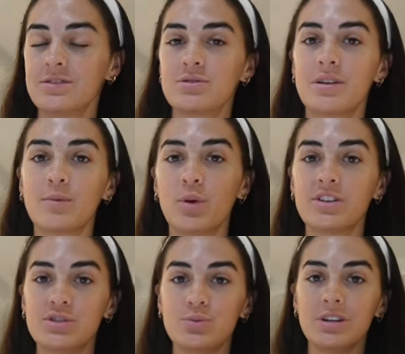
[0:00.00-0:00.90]
So I'm
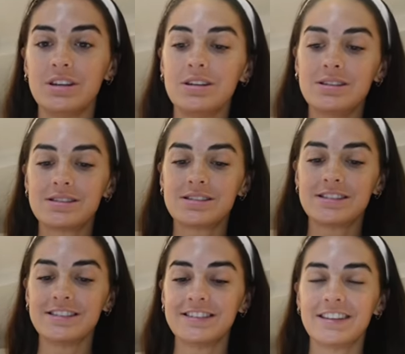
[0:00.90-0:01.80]
going to
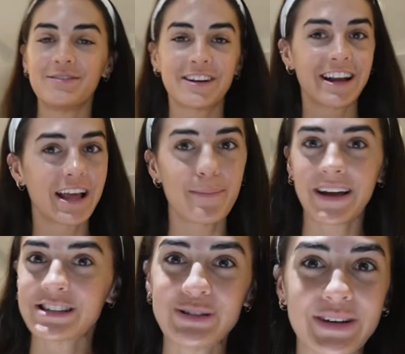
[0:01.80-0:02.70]
eat, then we're gonna get
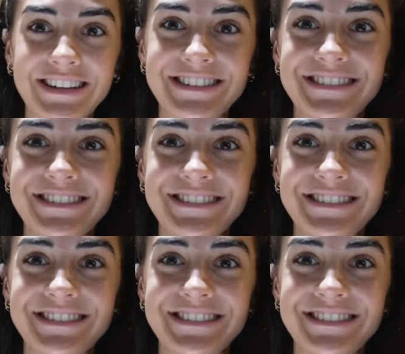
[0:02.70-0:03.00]
back to it.